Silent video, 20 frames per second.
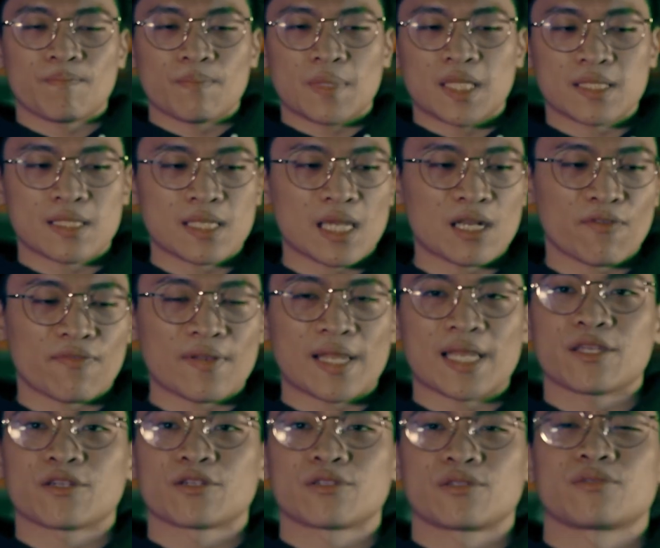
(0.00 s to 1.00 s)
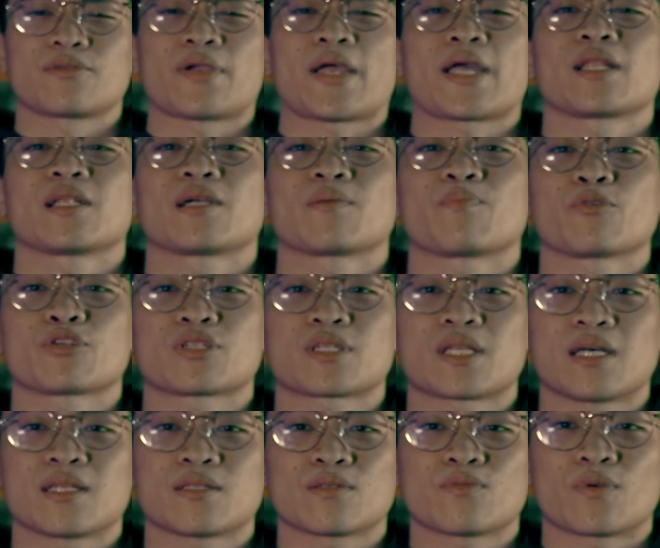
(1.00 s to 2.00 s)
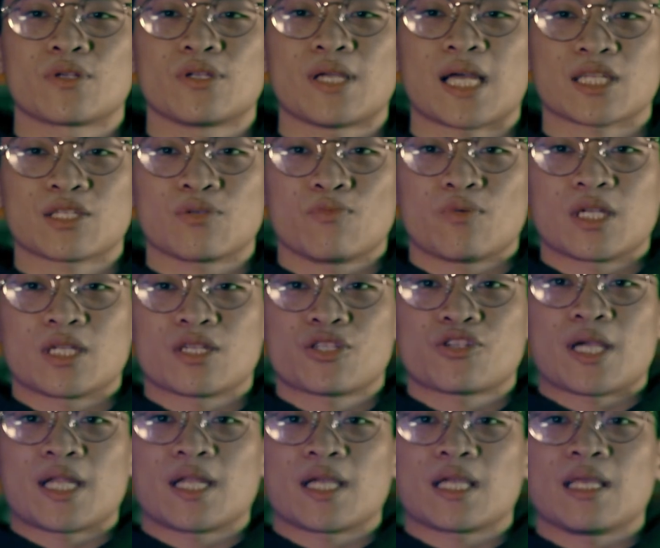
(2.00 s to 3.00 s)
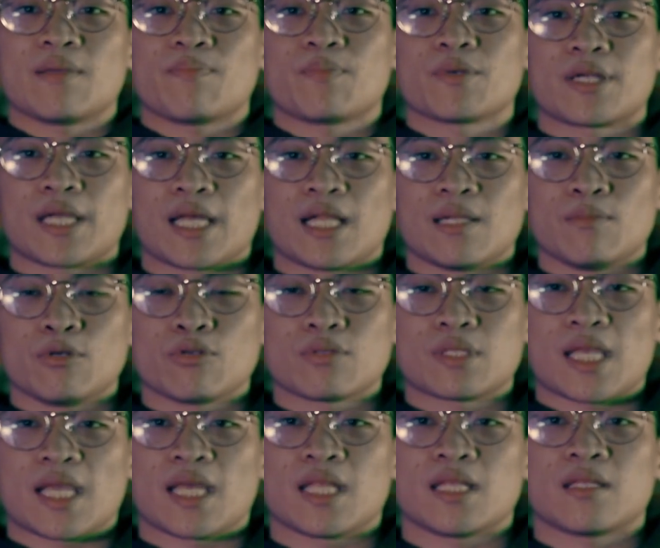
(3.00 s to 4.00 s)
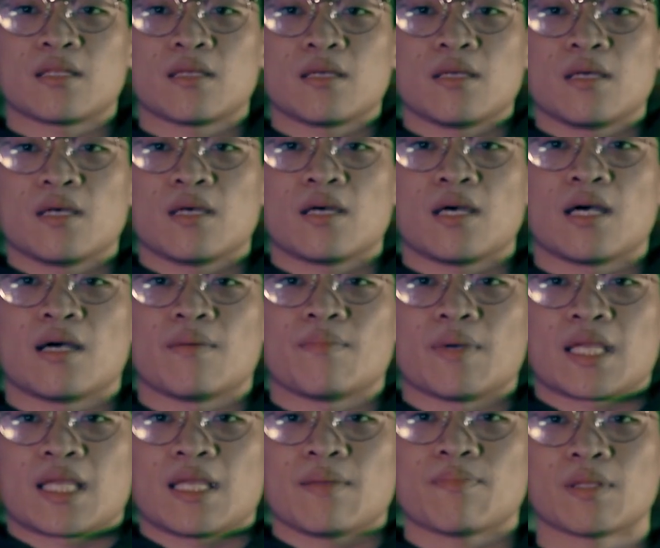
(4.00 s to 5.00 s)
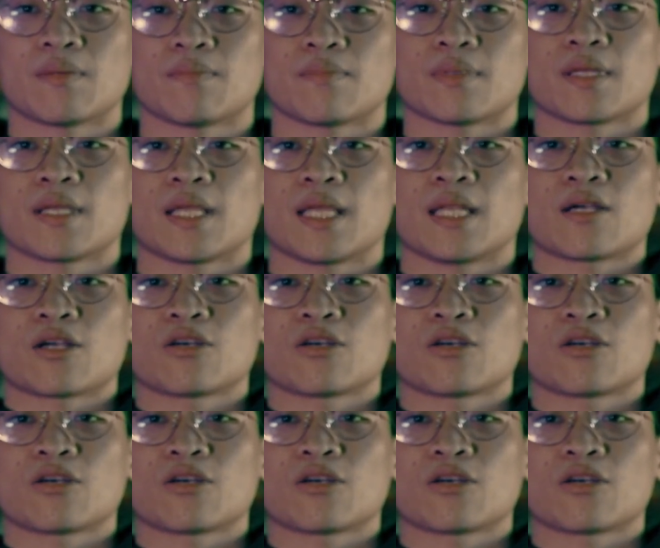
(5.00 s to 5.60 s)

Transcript: Instead of like your regular pushdowns where you actually want to try to keep your elbows in, I keep them in a